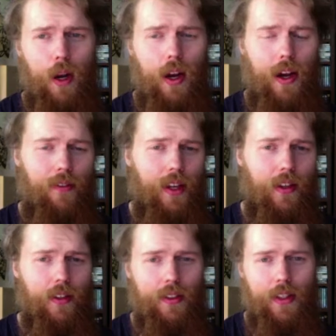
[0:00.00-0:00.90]
are
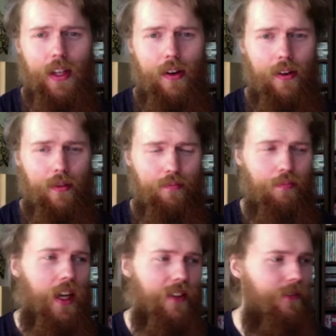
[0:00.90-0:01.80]
having their
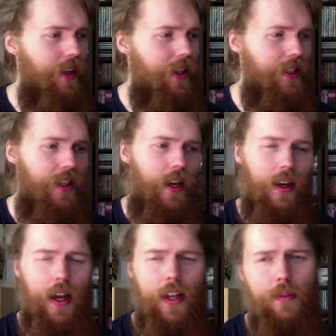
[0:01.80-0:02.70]
Netflix
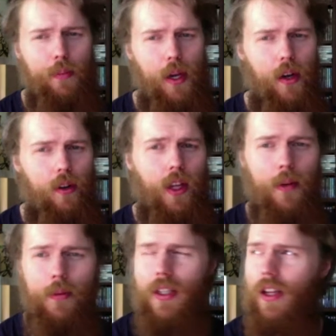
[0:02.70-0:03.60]
and HBO
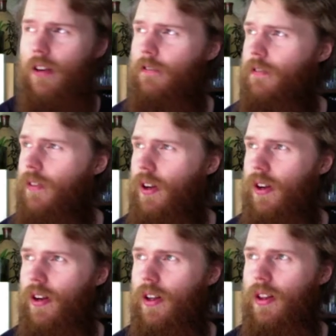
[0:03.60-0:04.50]
type stuff.
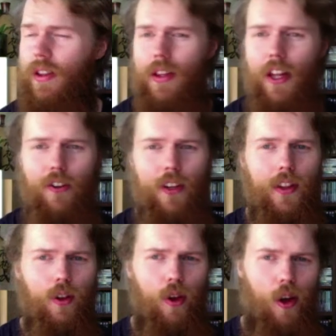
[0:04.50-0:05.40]
They don't
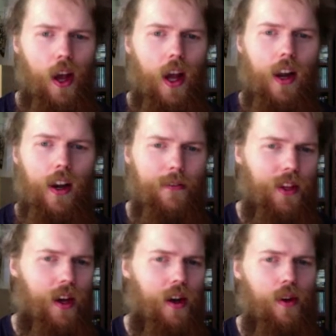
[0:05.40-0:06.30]
need to leave
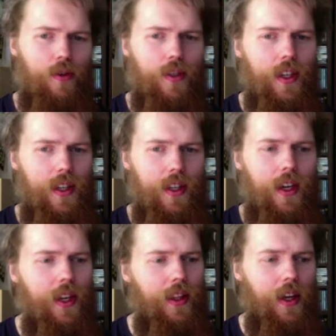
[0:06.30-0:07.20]
the house, and
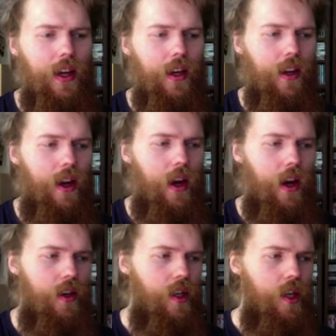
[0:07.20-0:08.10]
they can
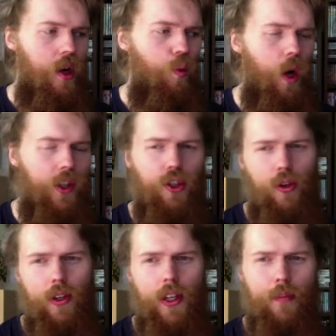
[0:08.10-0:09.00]
watch
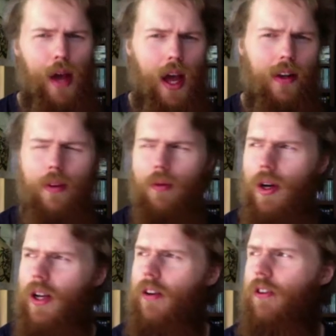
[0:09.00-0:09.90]
on demand and
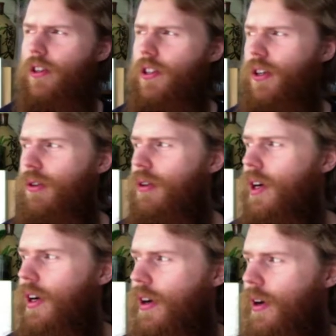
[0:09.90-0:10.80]
whatever. So
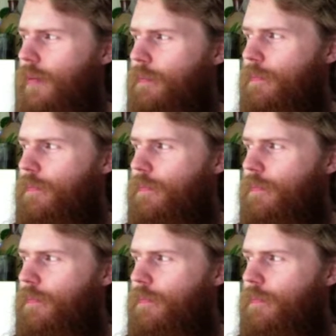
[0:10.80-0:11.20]
I